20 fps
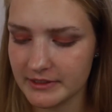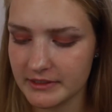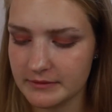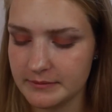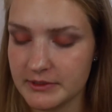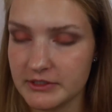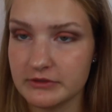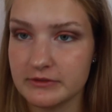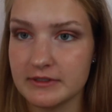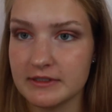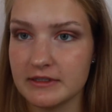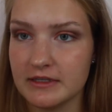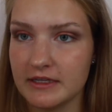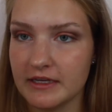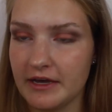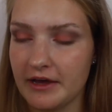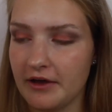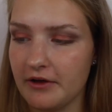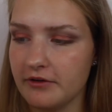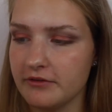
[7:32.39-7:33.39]
gonna be using the
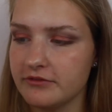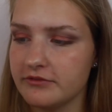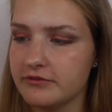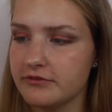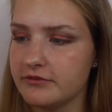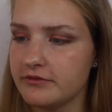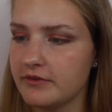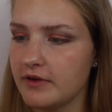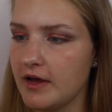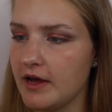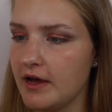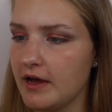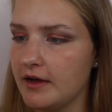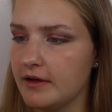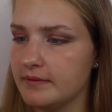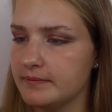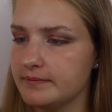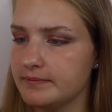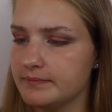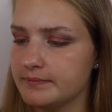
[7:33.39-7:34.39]
e.l.f.
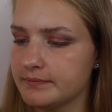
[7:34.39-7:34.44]
I